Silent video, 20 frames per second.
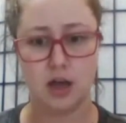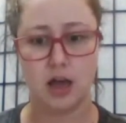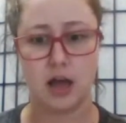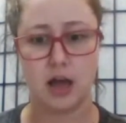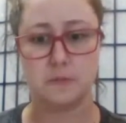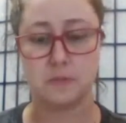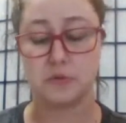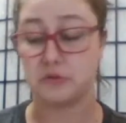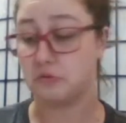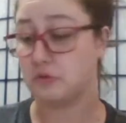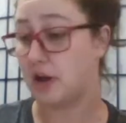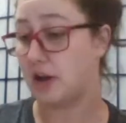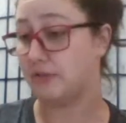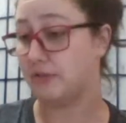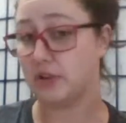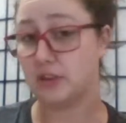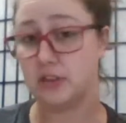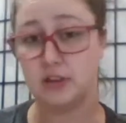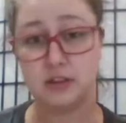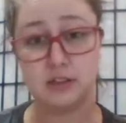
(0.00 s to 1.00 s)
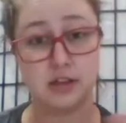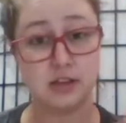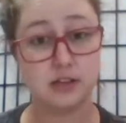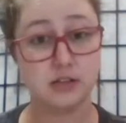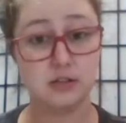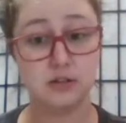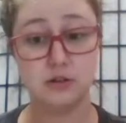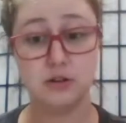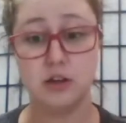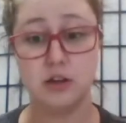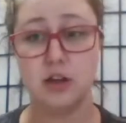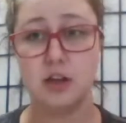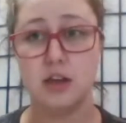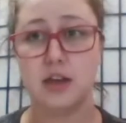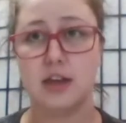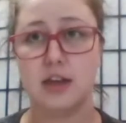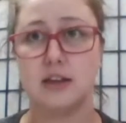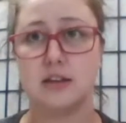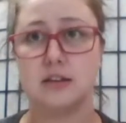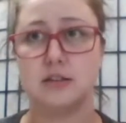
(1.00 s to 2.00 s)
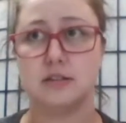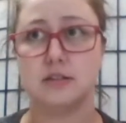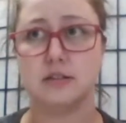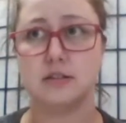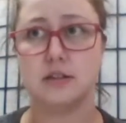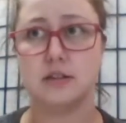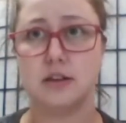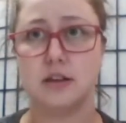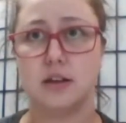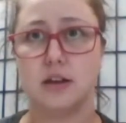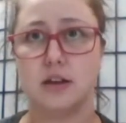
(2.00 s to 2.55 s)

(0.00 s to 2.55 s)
um, through everything they do is